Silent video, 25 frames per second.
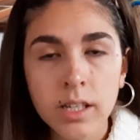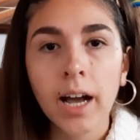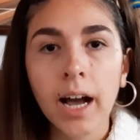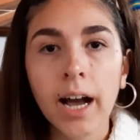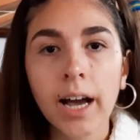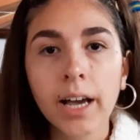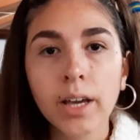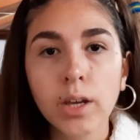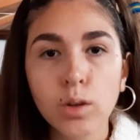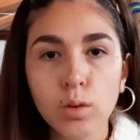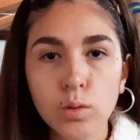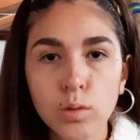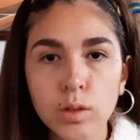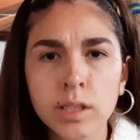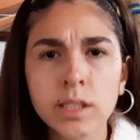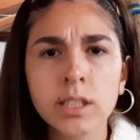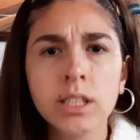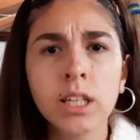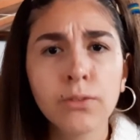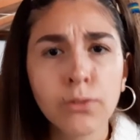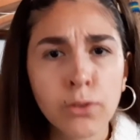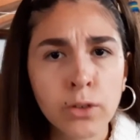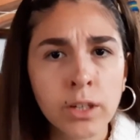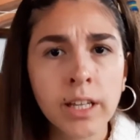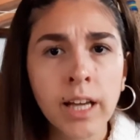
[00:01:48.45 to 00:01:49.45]
I used
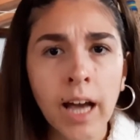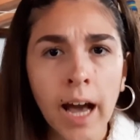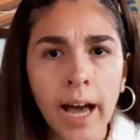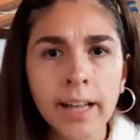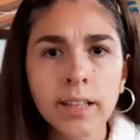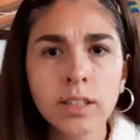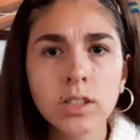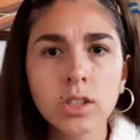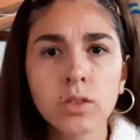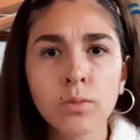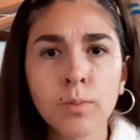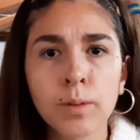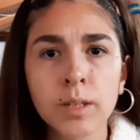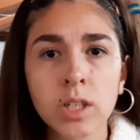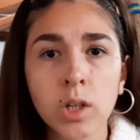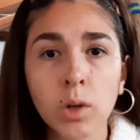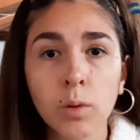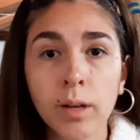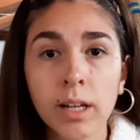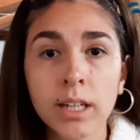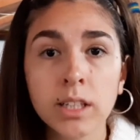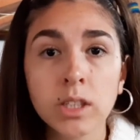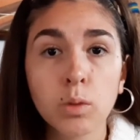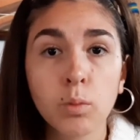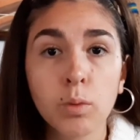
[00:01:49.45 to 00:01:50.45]
different kinds of
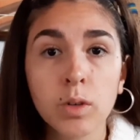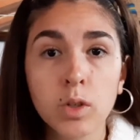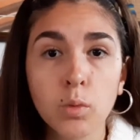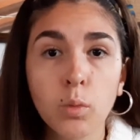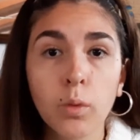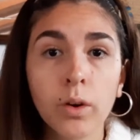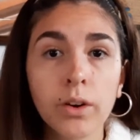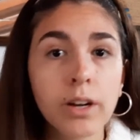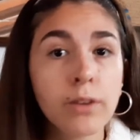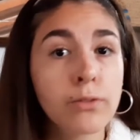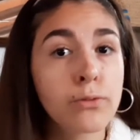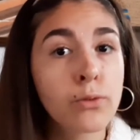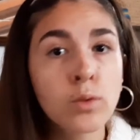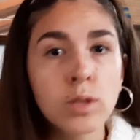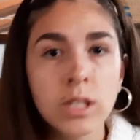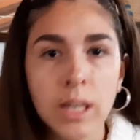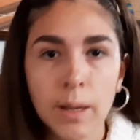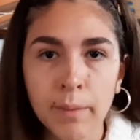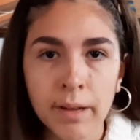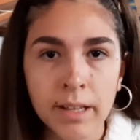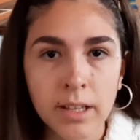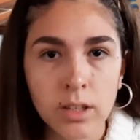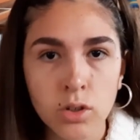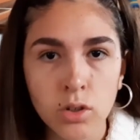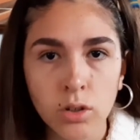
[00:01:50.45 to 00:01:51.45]
materials which were
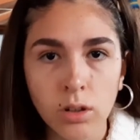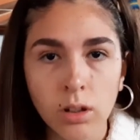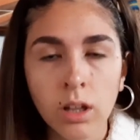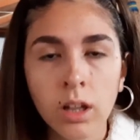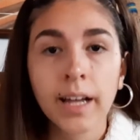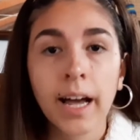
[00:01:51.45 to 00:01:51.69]
fundamental.